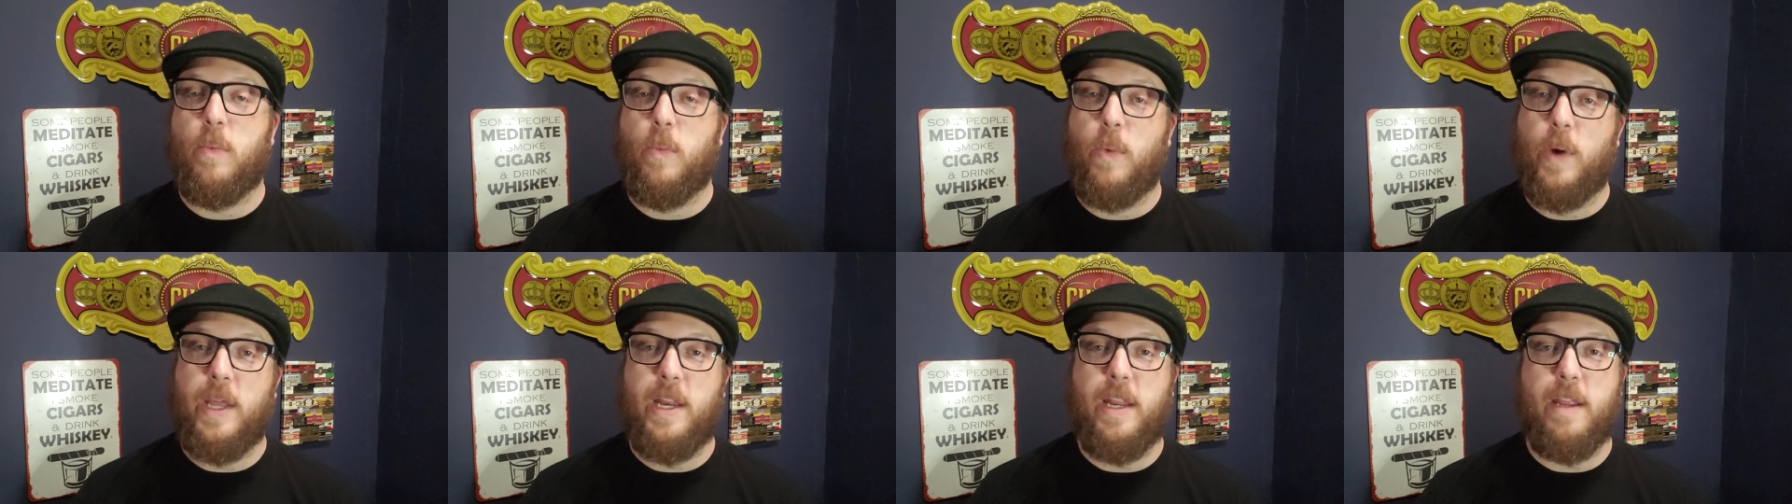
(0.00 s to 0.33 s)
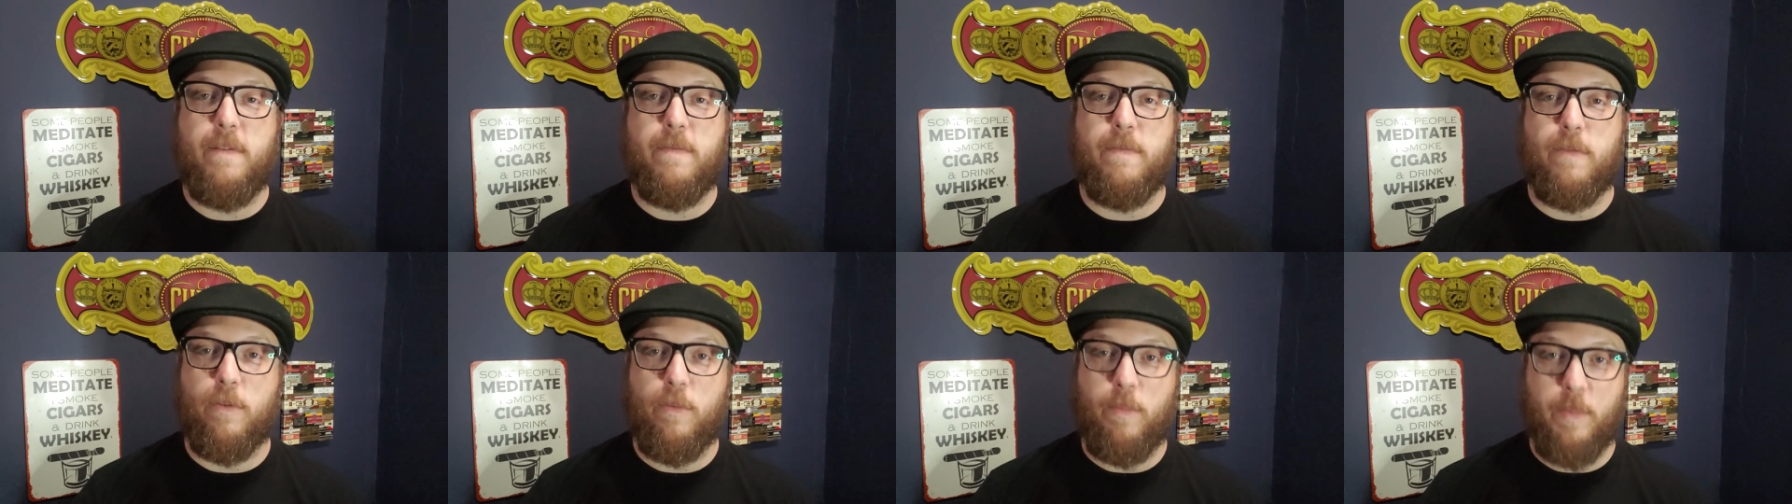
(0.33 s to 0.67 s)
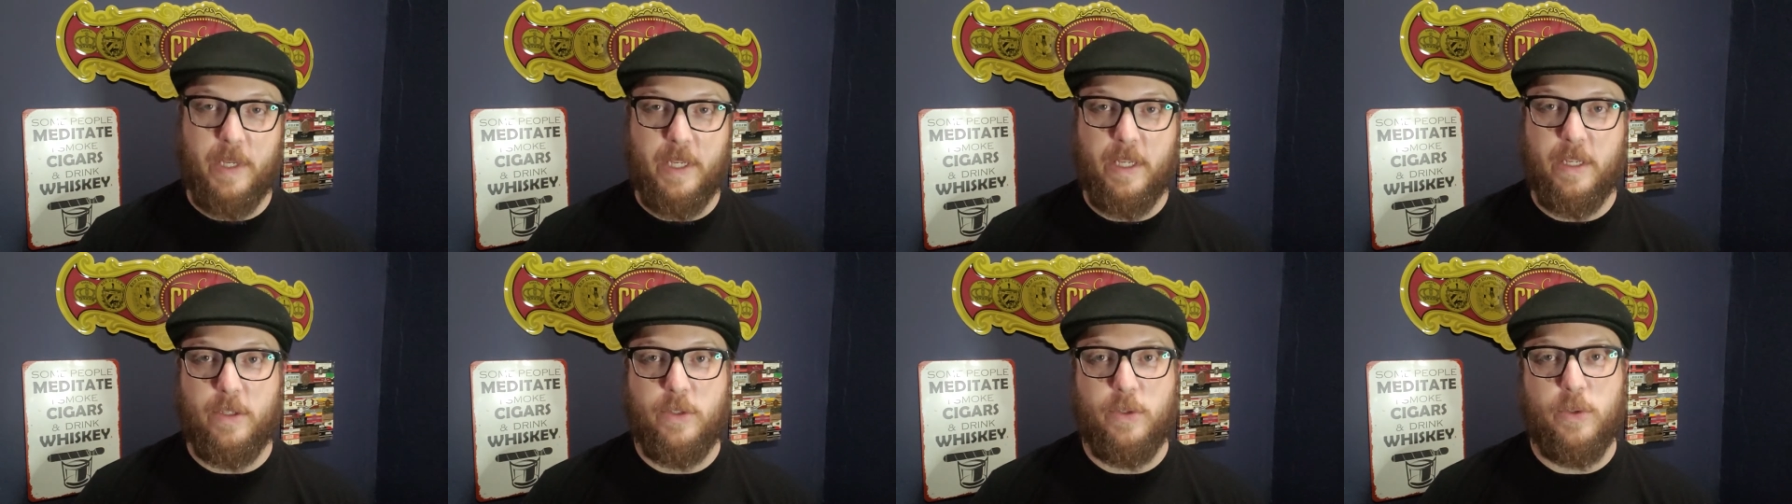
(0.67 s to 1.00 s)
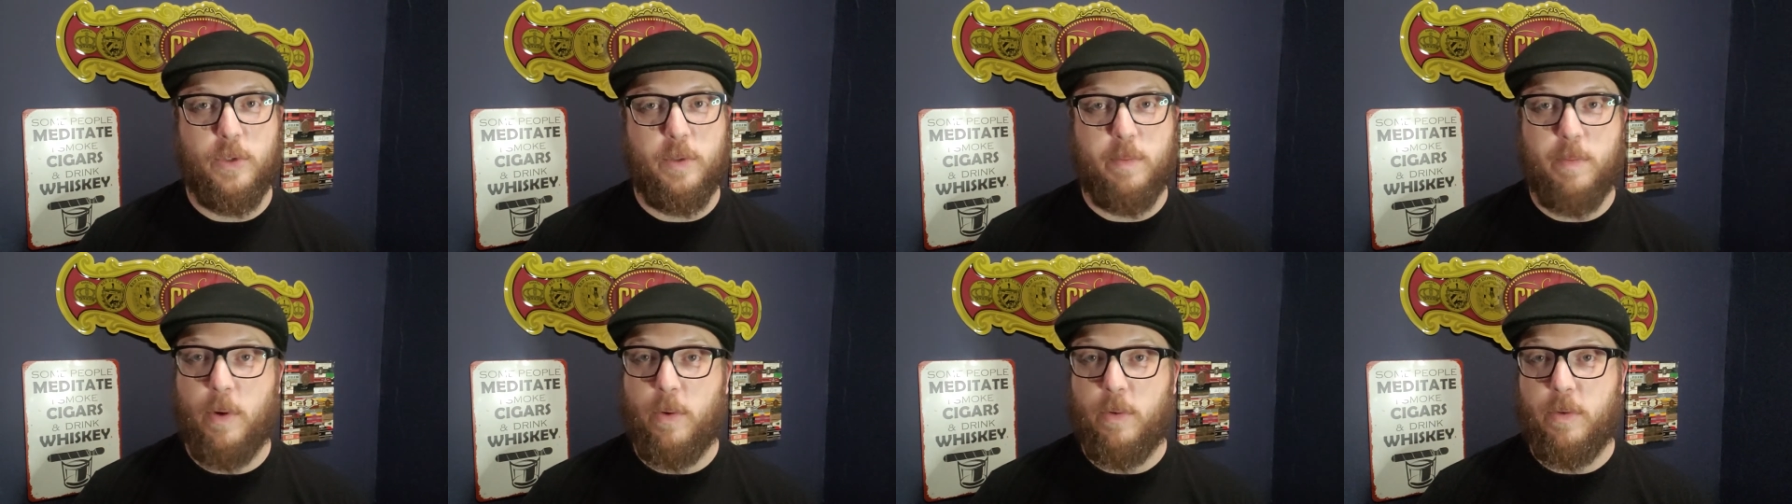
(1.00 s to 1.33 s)
waiting for me to
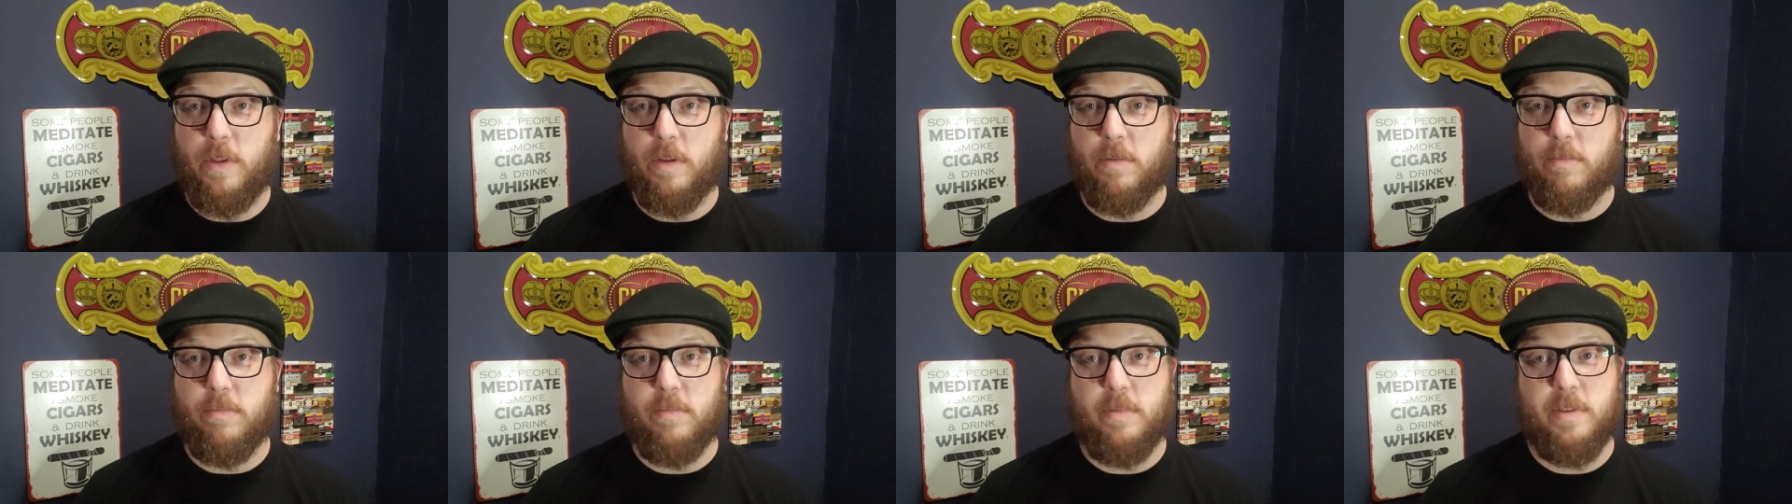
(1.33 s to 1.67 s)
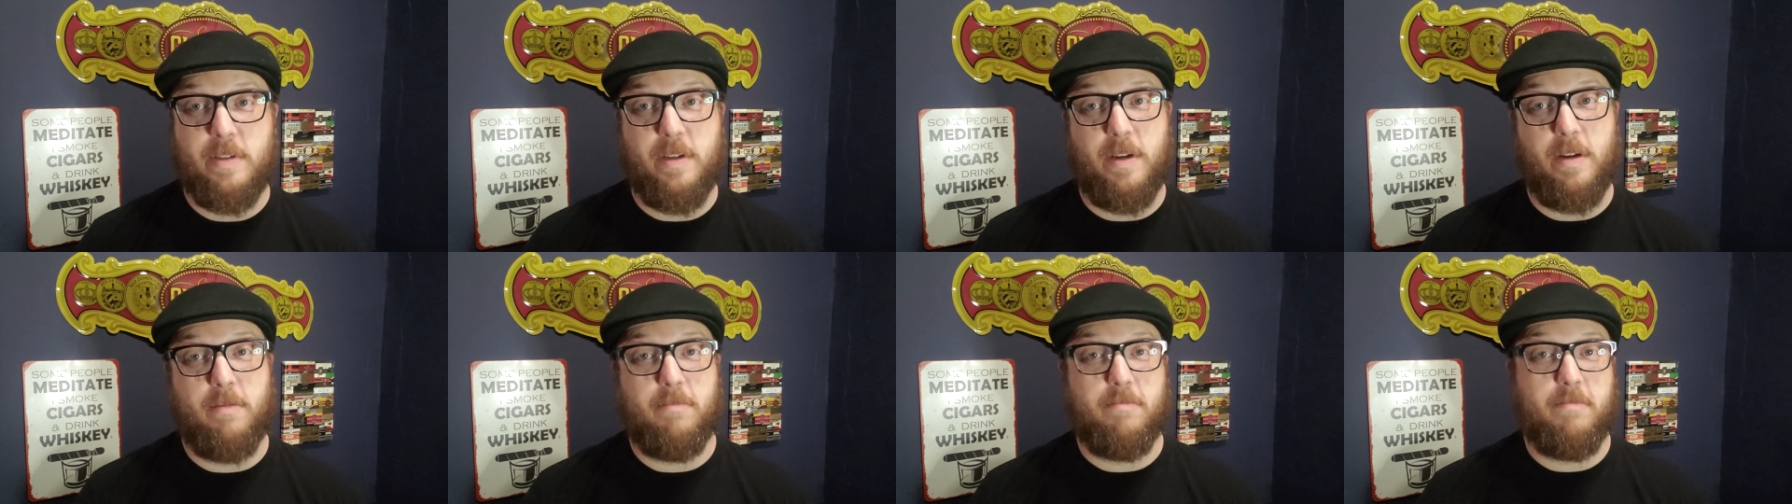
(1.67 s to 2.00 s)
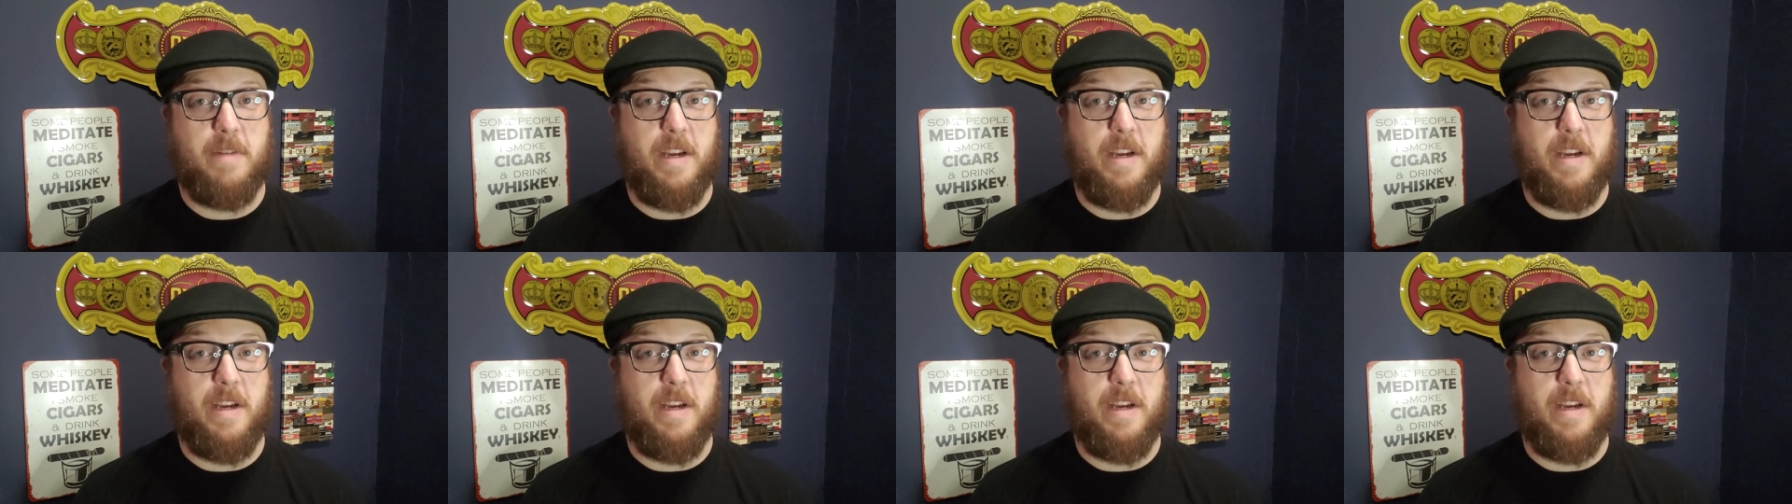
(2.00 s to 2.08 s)
smoke them. So,